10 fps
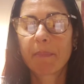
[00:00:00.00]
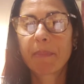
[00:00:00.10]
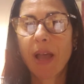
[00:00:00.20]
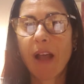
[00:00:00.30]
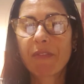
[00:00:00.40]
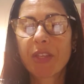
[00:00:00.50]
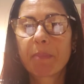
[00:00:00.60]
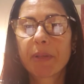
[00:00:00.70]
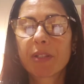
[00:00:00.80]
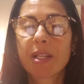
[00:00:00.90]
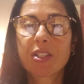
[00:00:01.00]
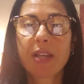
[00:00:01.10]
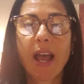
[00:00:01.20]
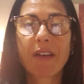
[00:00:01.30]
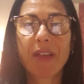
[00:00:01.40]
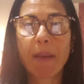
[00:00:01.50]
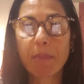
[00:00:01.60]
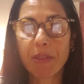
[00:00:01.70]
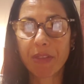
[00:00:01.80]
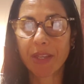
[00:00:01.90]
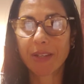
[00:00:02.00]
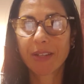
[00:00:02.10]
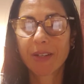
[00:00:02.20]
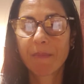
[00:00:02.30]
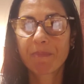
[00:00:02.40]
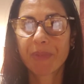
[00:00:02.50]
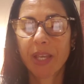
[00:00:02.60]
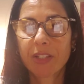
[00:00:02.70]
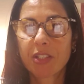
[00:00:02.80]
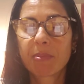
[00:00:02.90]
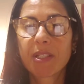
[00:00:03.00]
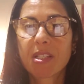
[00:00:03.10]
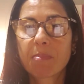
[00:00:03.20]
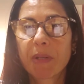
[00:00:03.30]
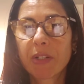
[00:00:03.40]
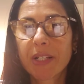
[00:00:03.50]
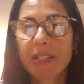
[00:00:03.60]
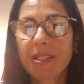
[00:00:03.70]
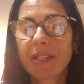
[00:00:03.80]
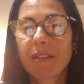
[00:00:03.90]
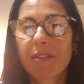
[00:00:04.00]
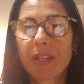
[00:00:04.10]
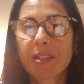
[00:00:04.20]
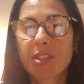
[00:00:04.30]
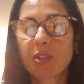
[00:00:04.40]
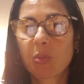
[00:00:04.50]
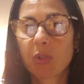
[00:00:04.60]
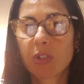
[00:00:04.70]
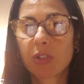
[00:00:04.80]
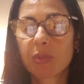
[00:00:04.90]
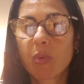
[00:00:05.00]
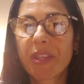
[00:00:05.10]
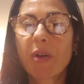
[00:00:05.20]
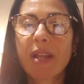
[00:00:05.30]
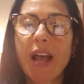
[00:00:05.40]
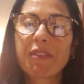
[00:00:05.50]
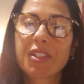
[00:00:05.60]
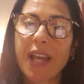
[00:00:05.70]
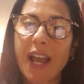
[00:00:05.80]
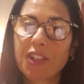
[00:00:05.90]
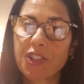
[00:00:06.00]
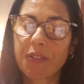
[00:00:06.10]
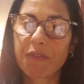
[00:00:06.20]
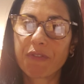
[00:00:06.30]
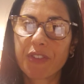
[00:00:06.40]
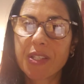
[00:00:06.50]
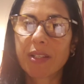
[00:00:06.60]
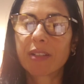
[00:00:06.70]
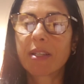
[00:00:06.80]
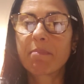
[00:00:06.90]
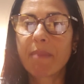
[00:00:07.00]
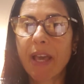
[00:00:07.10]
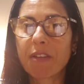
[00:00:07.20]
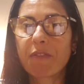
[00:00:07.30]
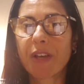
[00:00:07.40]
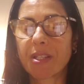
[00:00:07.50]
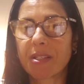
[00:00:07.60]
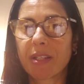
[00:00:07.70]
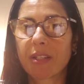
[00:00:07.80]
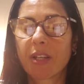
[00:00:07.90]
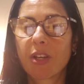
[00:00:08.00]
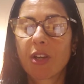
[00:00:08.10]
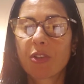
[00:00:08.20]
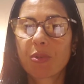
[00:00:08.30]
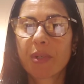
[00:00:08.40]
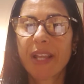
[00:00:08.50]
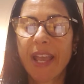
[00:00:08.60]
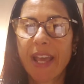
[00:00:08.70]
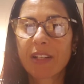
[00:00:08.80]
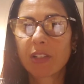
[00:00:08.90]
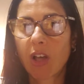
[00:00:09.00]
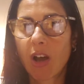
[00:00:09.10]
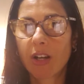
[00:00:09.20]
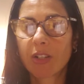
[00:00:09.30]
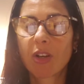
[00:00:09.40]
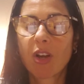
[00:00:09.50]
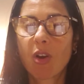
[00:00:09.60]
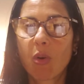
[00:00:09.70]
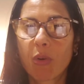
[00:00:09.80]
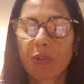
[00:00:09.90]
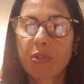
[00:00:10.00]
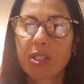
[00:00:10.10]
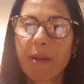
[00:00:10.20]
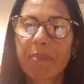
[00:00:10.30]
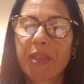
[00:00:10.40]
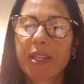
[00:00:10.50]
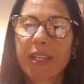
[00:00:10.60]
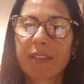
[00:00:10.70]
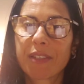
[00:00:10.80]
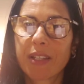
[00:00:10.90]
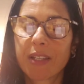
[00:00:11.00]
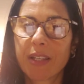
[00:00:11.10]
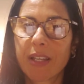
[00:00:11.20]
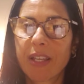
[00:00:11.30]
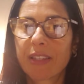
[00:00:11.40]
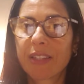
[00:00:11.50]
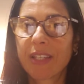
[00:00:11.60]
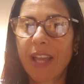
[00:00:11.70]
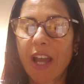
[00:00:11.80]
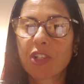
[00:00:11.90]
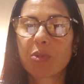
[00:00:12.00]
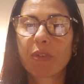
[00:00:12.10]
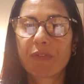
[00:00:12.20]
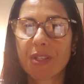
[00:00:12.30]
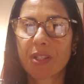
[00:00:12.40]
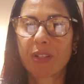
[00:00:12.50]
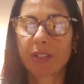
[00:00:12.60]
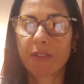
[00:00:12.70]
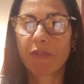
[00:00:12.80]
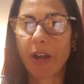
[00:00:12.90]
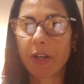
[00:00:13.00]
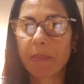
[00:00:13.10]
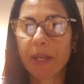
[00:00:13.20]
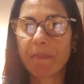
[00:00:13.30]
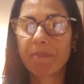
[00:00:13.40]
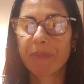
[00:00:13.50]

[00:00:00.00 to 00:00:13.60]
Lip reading: have the ability to have empathy and to be experiencing things in the world without having to actually physically manifest it through an analog or through something in the actual physical environment.